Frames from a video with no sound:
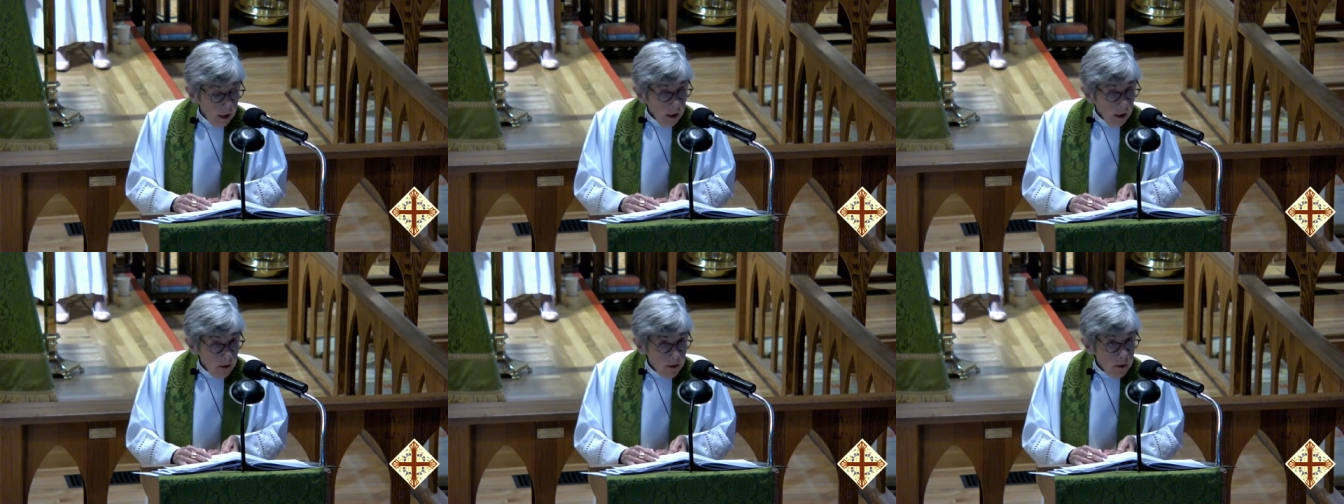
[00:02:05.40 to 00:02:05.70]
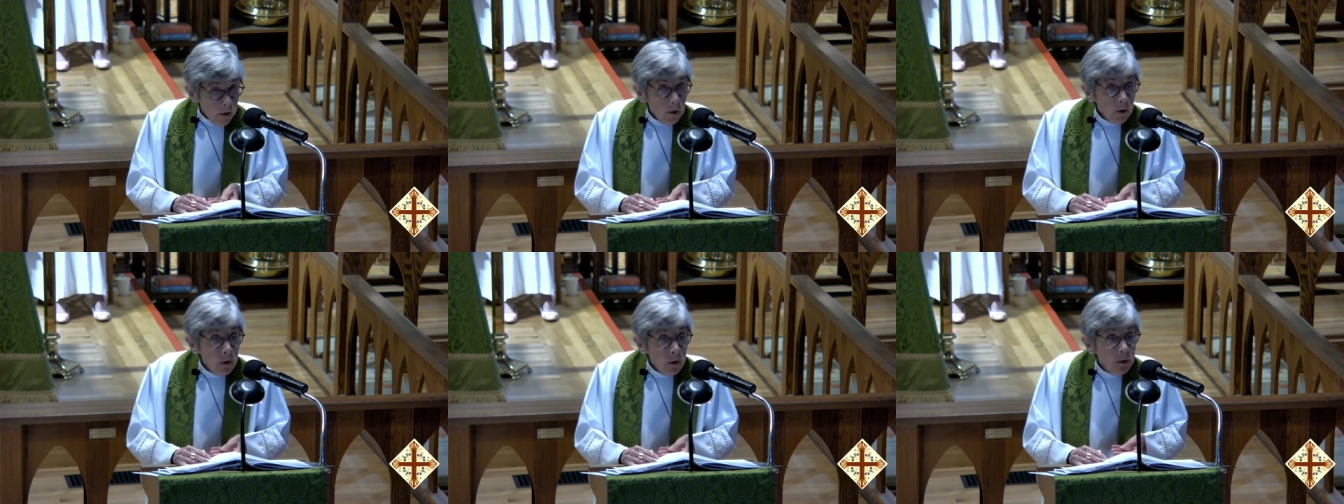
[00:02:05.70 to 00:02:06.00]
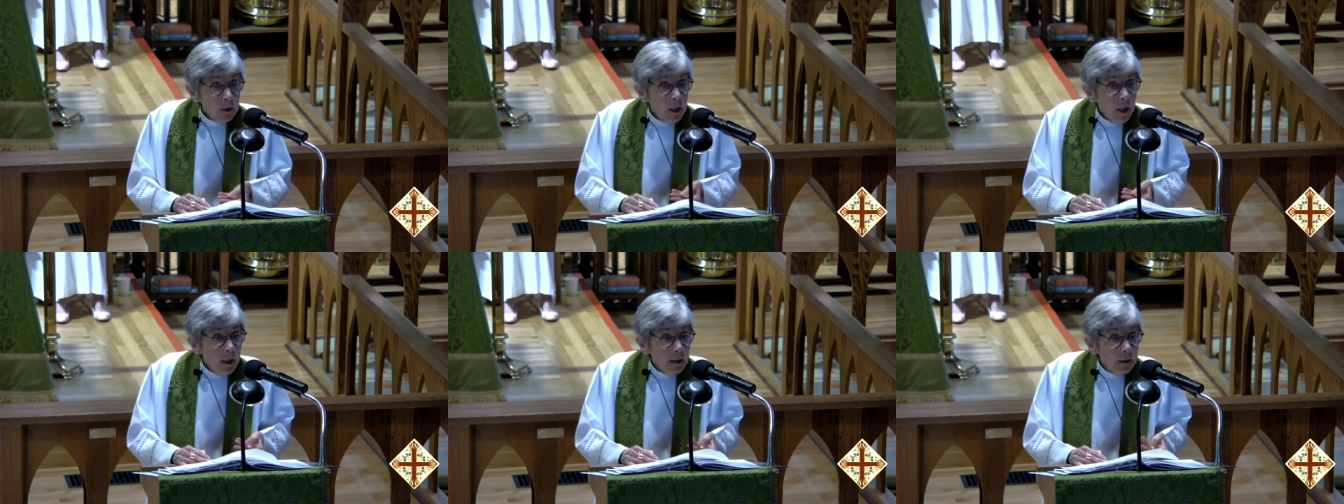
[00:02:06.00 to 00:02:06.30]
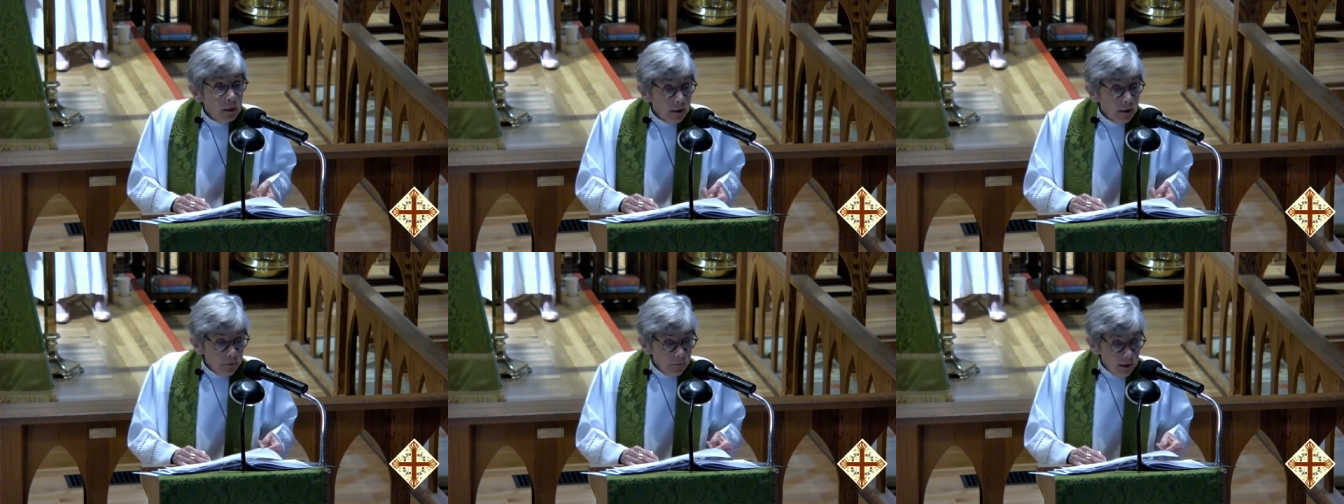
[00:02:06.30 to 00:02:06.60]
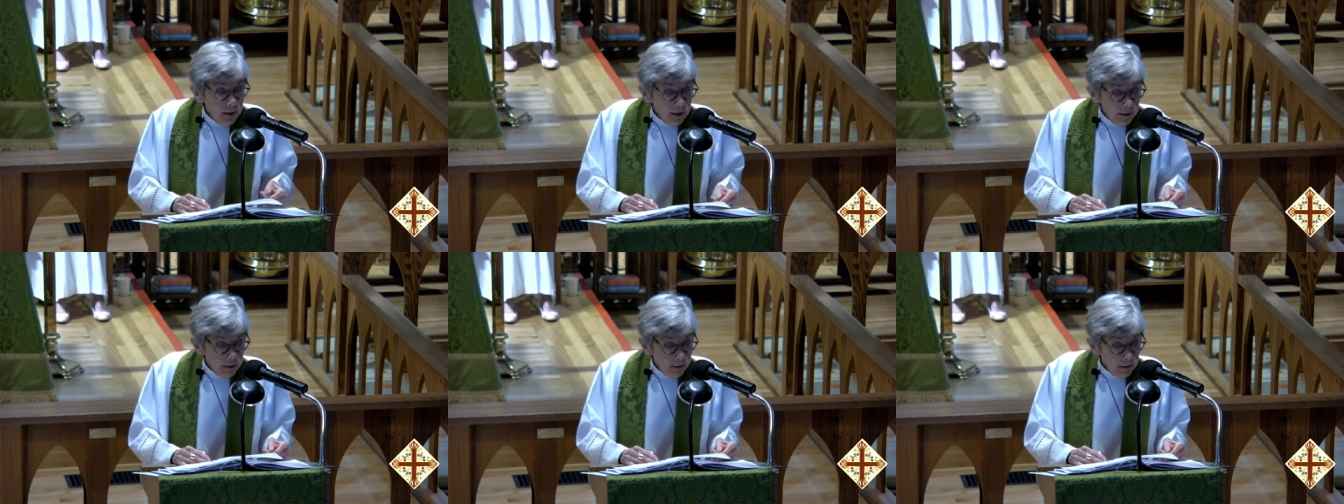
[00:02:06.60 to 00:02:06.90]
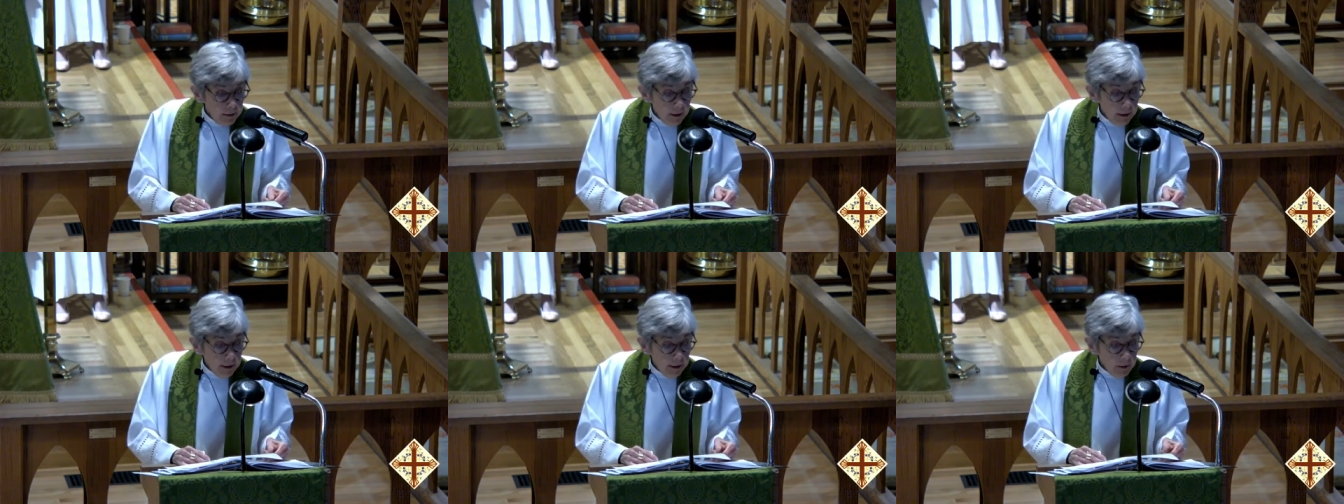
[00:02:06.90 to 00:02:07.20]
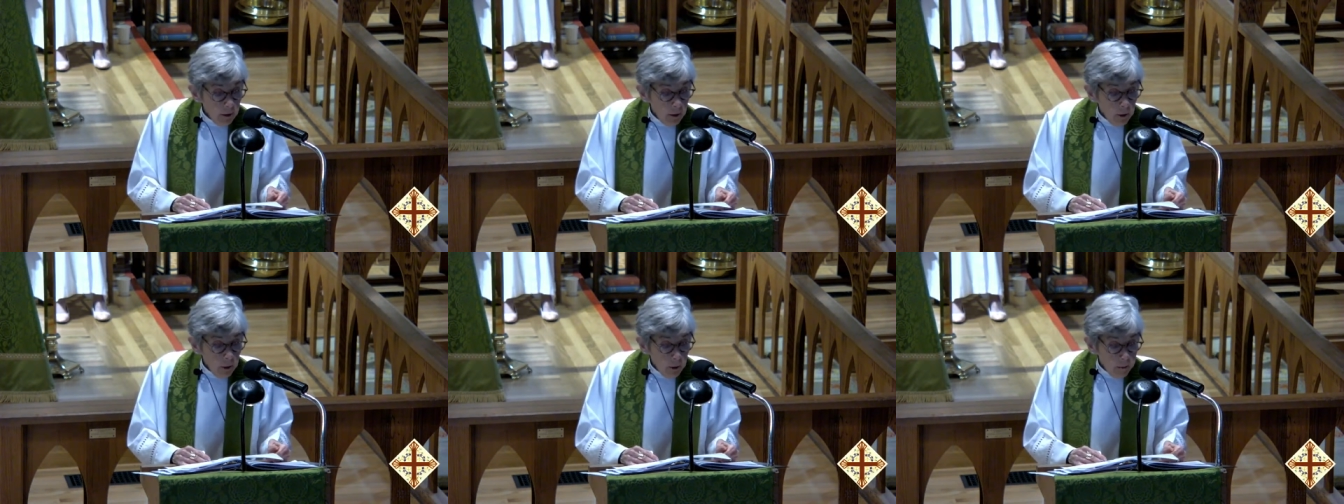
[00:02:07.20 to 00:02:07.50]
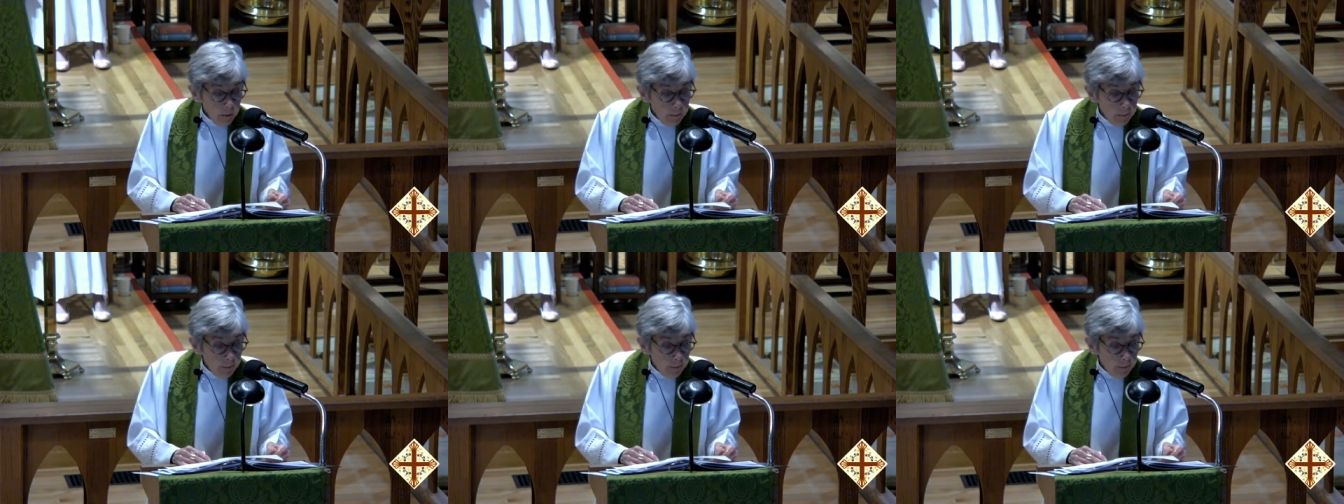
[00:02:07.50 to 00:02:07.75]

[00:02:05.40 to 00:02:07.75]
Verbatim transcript: So you're not living at home.